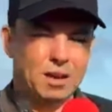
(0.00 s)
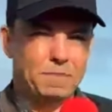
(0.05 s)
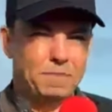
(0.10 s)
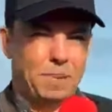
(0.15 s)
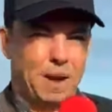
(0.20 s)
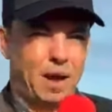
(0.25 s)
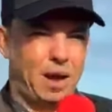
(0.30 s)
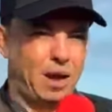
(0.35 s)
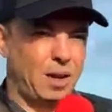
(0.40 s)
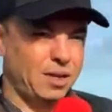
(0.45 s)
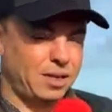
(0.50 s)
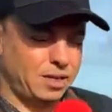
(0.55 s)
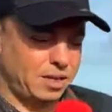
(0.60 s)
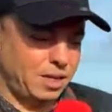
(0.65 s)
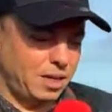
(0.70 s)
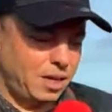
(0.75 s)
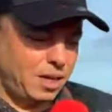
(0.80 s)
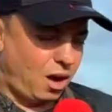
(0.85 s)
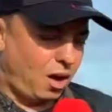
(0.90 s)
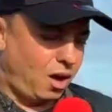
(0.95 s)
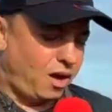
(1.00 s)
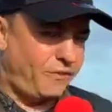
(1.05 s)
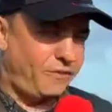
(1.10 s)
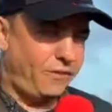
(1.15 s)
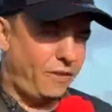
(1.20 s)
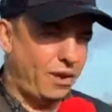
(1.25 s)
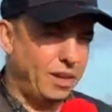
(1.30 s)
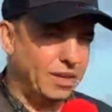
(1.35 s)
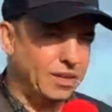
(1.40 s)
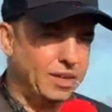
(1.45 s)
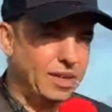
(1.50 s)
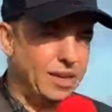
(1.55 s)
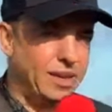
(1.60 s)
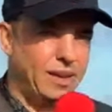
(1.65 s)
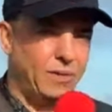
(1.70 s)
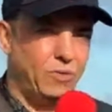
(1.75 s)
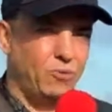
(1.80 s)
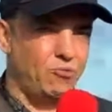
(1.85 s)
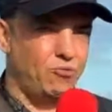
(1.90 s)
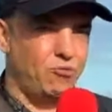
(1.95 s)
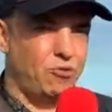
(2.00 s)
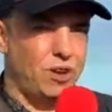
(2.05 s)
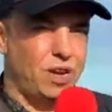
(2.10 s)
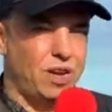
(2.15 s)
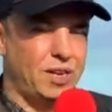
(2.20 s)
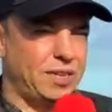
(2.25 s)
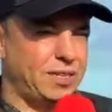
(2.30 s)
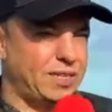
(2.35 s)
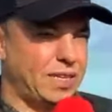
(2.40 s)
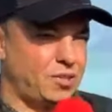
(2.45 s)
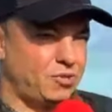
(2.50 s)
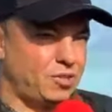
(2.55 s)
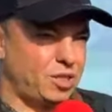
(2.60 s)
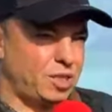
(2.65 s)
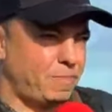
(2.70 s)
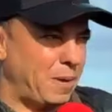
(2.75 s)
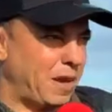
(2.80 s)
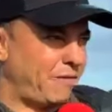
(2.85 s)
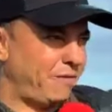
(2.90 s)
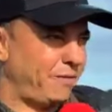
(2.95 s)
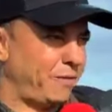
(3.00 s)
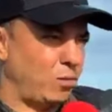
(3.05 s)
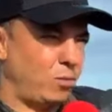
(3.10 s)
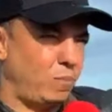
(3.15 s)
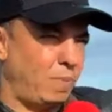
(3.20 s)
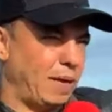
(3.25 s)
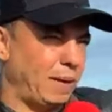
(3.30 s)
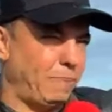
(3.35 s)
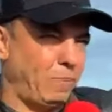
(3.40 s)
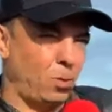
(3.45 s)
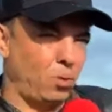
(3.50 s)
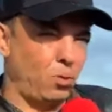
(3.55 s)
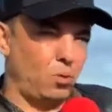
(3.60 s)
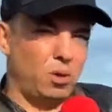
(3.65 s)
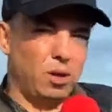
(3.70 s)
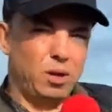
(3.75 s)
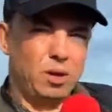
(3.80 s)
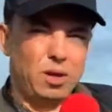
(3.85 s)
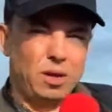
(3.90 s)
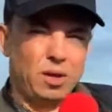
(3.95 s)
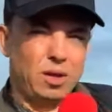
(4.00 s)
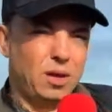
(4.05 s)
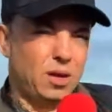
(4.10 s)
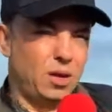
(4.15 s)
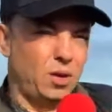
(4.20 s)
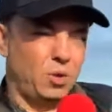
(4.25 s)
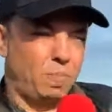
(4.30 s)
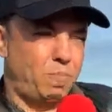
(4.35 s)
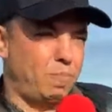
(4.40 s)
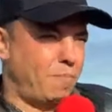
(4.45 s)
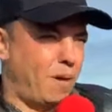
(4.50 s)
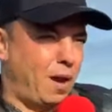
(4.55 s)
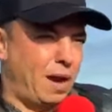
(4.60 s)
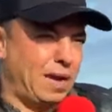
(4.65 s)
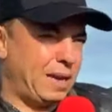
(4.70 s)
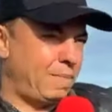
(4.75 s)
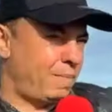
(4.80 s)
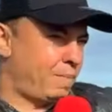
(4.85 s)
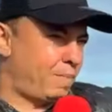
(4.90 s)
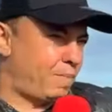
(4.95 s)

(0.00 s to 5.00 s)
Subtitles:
but I find it really disrespectful, people who might